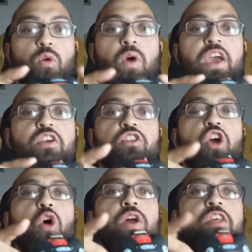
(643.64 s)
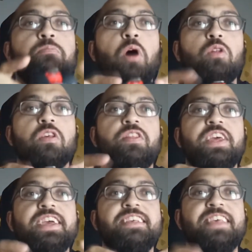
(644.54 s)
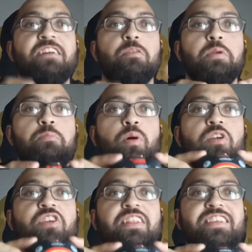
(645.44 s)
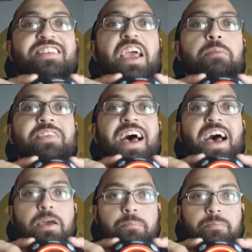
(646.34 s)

way you do it is both of these have to be pushed at the same time.